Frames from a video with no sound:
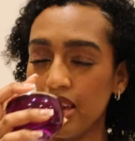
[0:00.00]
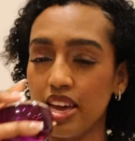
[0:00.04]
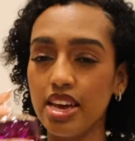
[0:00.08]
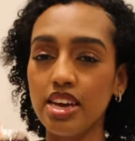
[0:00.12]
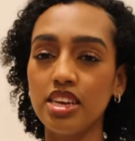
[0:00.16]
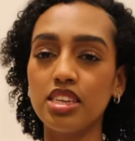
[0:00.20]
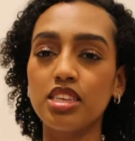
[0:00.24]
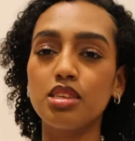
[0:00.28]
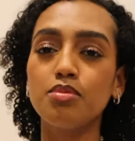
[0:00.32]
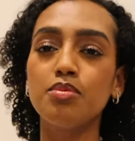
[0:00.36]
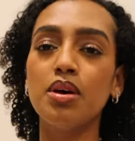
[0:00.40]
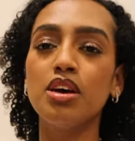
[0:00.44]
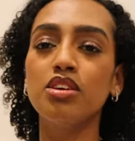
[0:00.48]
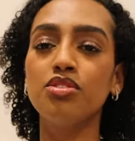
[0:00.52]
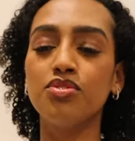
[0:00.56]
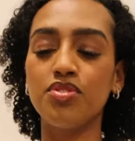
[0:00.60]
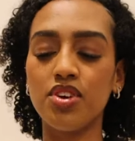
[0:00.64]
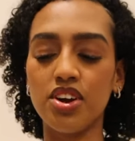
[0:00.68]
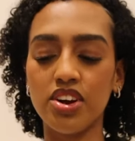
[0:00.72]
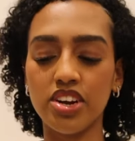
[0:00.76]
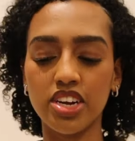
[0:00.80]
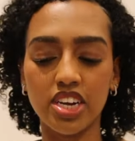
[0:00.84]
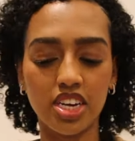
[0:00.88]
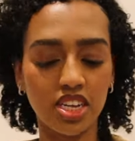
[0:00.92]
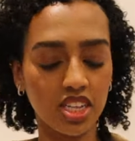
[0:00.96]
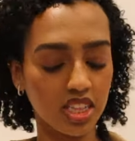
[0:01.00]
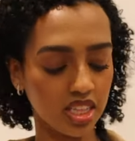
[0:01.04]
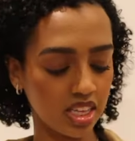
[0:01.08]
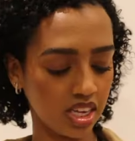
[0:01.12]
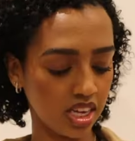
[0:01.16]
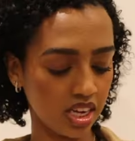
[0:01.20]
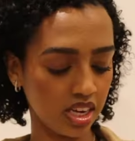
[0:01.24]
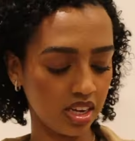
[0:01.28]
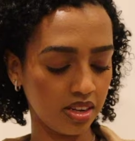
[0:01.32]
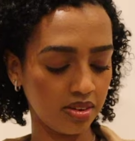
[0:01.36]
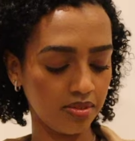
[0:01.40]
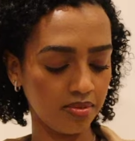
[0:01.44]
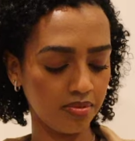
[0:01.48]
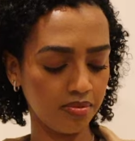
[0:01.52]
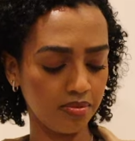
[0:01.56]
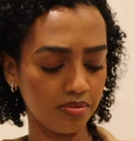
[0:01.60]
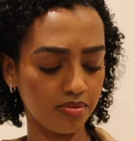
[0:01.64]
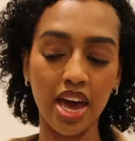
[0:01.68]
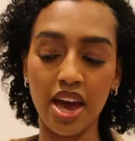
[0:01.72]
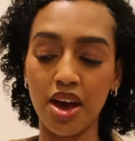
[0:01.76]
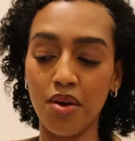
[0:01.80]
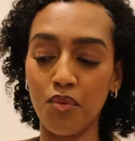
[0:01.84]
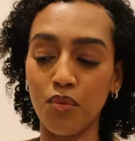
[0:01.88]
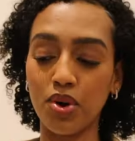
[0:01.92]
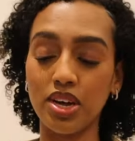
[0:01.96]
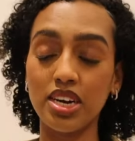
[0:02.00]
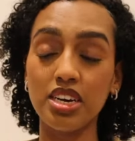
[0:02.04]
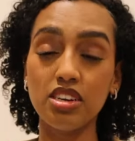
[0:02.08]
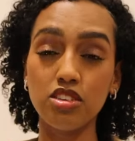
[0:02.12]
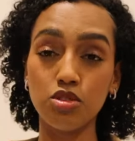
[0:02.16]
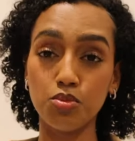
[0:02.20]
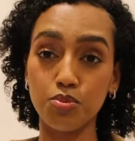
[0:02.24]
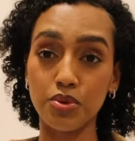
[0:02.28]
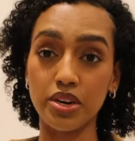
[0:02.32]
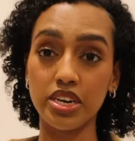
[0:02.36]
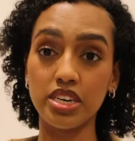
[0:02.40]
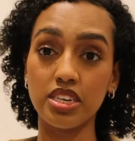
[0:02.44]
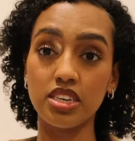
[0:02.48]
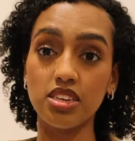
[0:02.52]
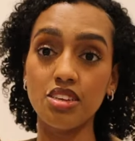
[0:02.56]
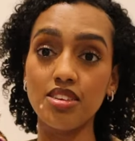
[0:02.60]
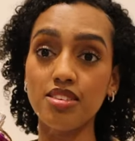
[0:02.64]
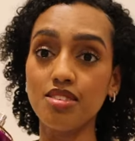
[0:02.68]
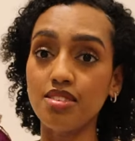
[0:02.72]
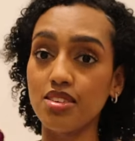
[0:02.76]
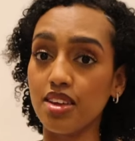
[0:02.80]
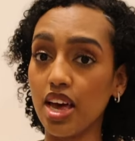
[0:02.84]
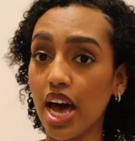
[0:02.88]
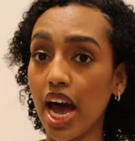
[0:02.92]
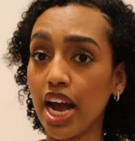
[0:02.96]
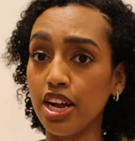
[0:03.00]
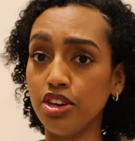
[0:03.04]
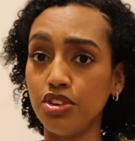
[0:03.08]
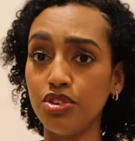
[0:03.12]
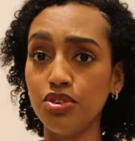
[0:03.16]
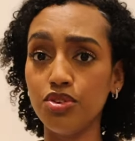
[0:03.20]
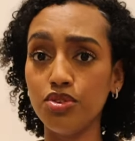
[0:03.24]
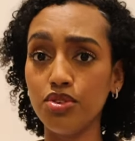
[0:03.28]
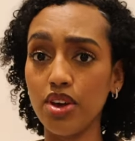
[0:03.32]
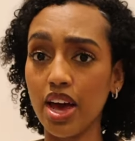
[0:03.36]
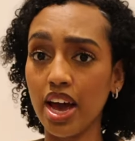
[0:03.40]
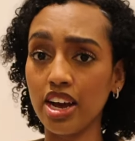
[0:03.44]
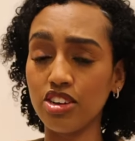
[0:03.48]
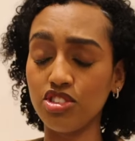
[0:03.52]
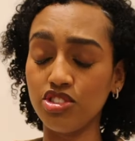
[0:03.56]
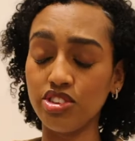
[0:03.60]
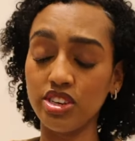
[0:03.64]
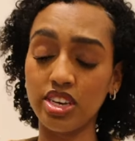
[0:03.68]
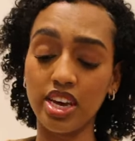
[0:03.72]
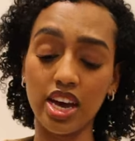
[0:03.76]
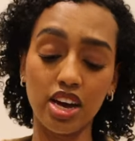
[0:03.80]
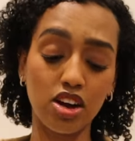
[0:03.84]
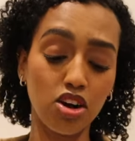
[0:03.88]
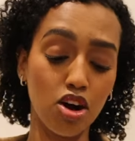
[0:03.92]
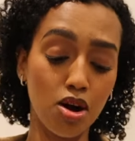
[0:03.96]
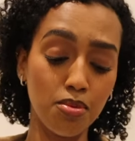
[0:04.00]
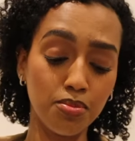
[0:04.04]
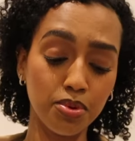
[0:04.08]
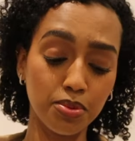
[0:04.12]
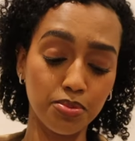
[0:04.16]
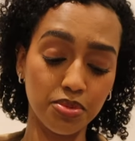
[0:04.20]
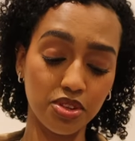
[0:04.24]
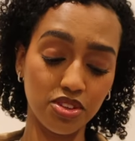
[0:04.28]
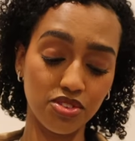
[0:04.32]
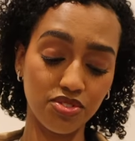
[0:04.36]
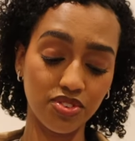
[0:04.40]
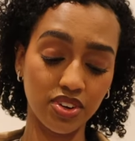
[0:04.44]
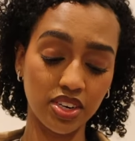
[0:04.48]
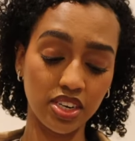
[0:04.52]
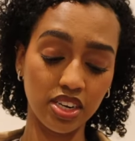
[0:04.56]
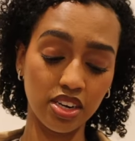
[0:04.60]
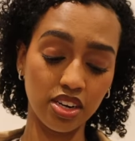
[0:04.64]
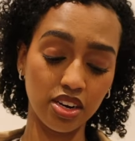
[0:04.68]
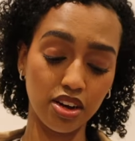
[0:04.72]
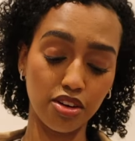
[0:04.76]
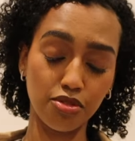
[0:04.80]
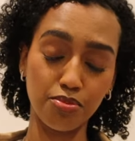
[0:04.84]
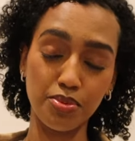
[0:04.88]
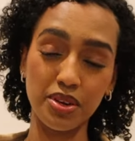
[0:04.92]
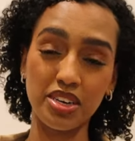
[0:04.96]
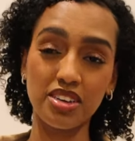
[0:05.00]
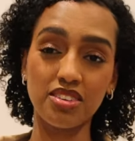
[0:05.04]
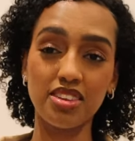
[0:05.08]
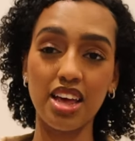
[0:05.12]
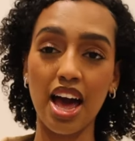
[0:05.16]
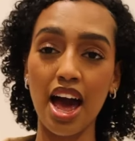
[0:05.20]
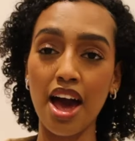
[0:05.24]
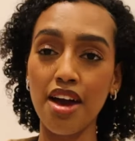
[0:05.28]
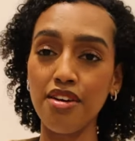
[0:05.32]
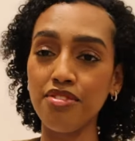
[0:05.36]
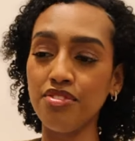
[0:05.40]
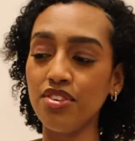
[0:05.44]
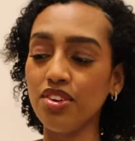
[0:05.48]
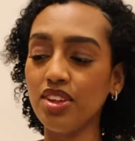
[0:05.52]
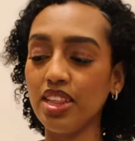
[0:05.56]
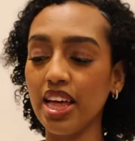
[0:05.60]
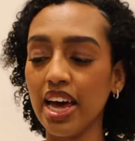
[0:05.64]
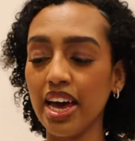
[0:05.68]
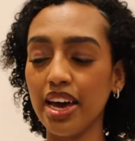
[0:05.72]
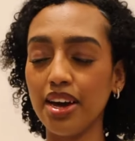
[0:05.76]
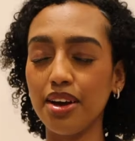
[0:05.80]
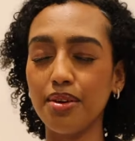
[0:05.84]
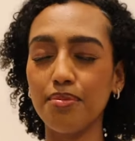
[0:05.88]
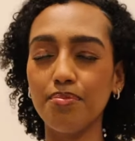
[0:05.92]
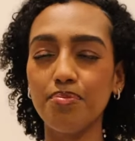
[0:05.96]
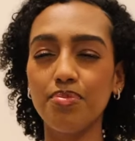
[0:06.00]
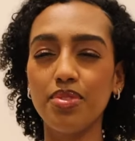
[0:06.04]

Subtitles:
It smells very clean. And when I spray this, I do actually get compliments, funny enough, because I feel like